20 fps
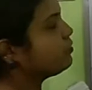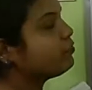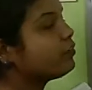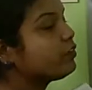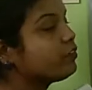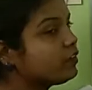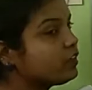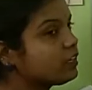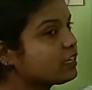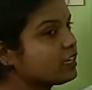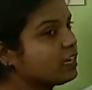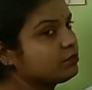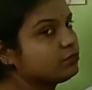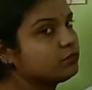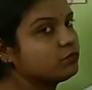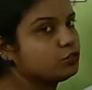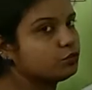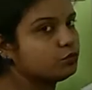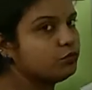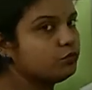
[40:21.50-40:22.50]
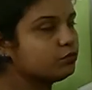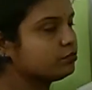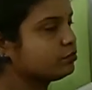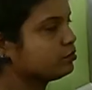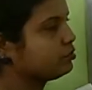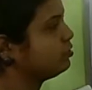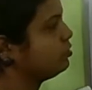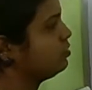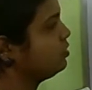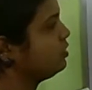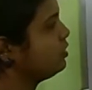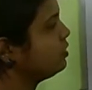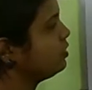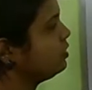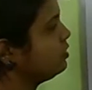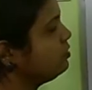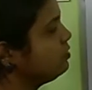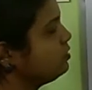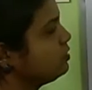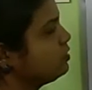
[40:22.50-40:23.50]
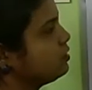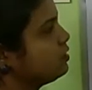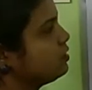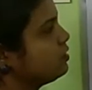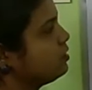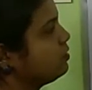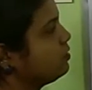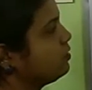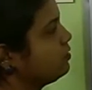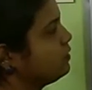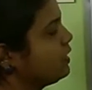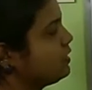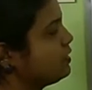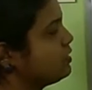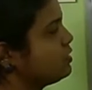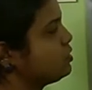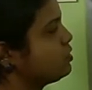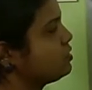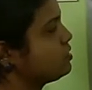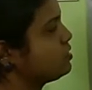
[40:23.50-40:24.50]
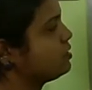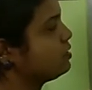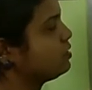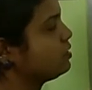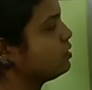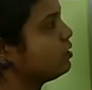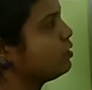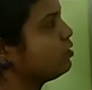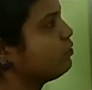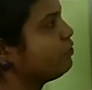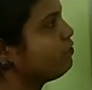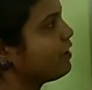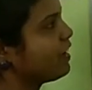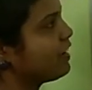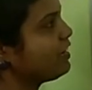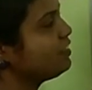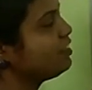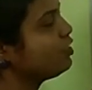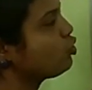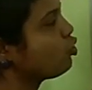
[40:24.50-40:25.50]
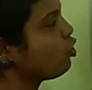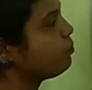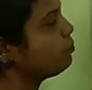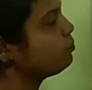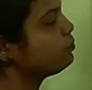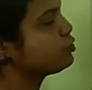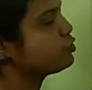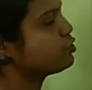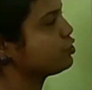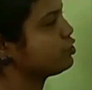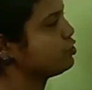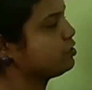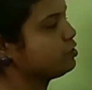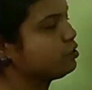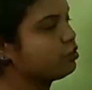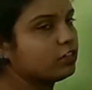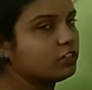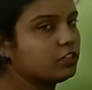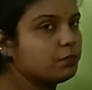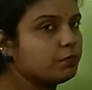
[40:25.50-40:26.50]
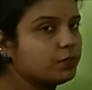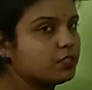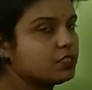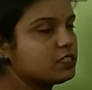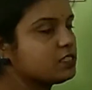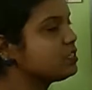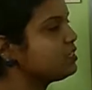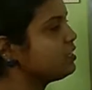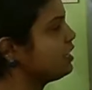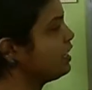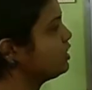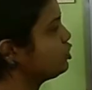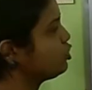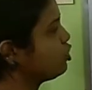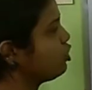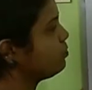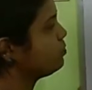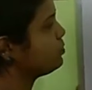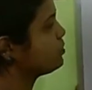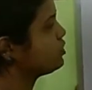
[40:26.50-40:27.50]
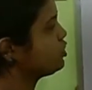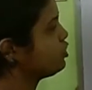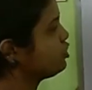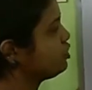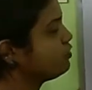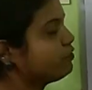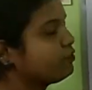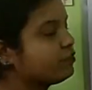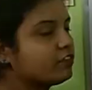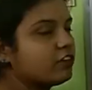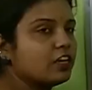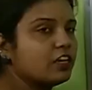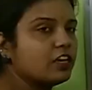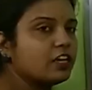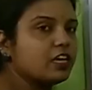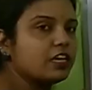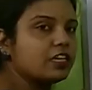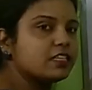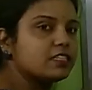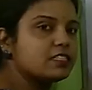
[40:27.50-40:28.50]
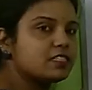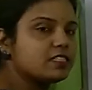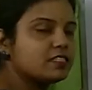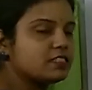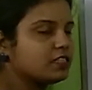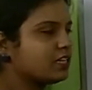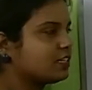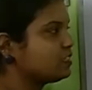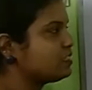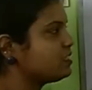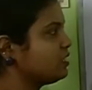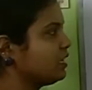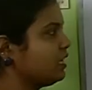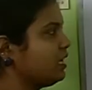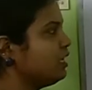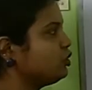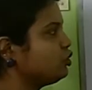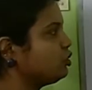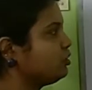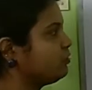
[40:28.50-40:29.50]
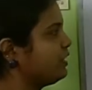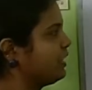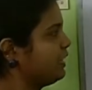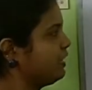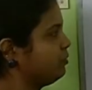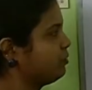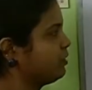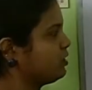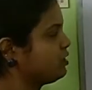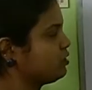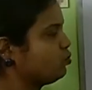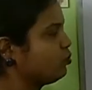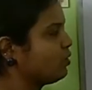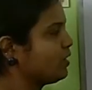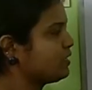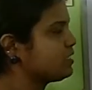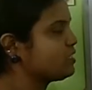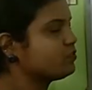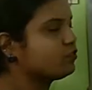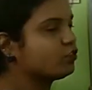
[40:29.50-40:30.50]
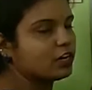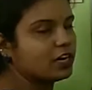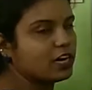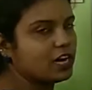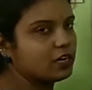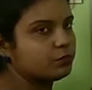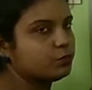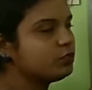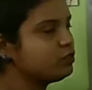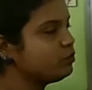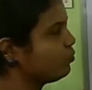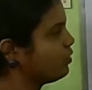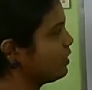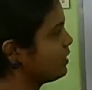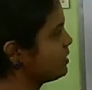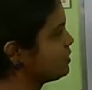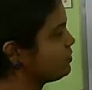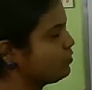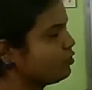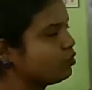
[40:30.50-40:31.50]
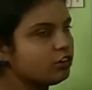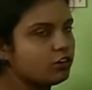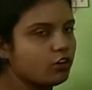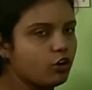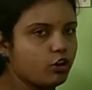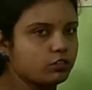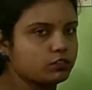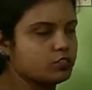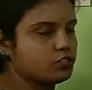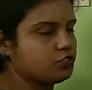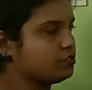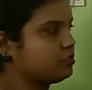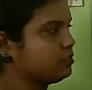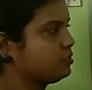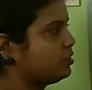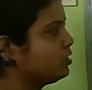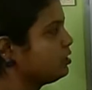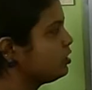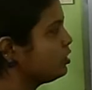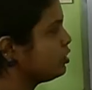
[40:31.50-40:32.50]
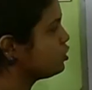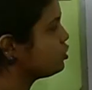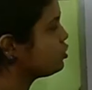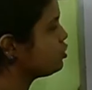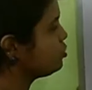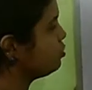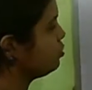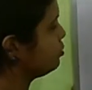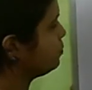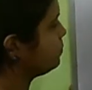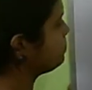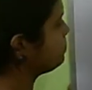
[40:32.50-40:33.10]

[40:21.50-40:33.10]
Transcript: we will come to that is find the composition or the percentage composition of, that is each of the element, once for carbon, once for oxygen. So